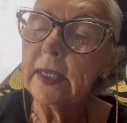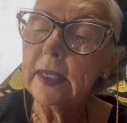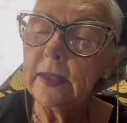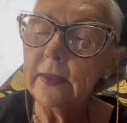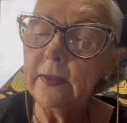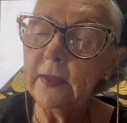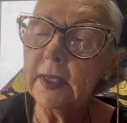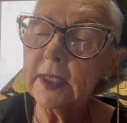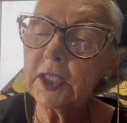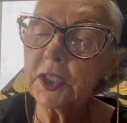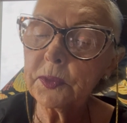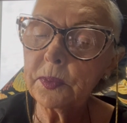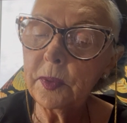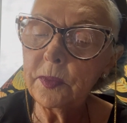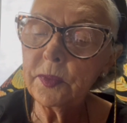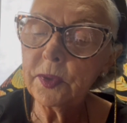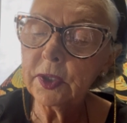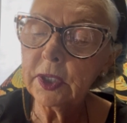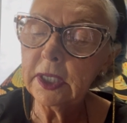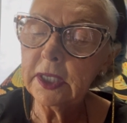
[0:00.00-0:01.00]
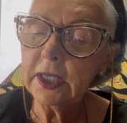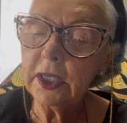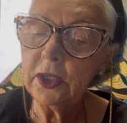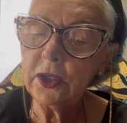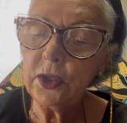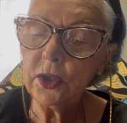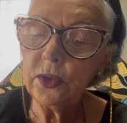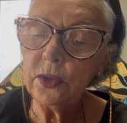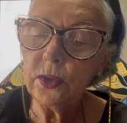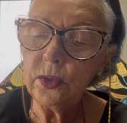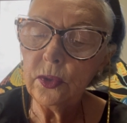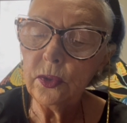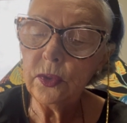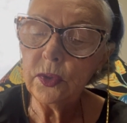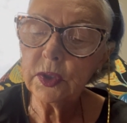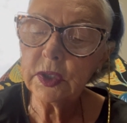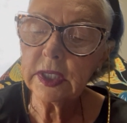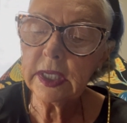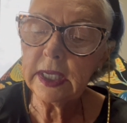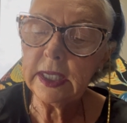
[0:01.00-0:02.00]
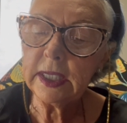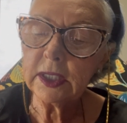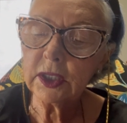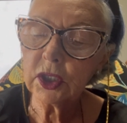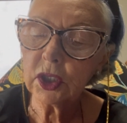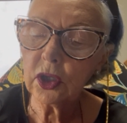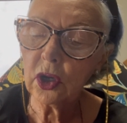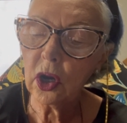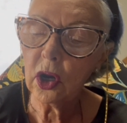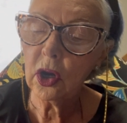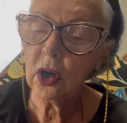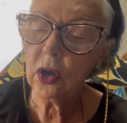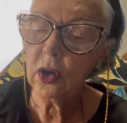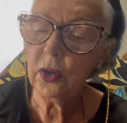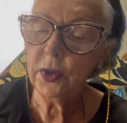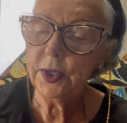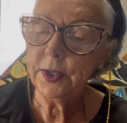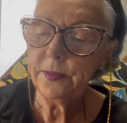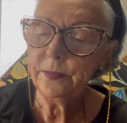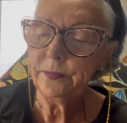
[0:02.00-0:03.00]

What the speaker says: This one we're going to use, it's called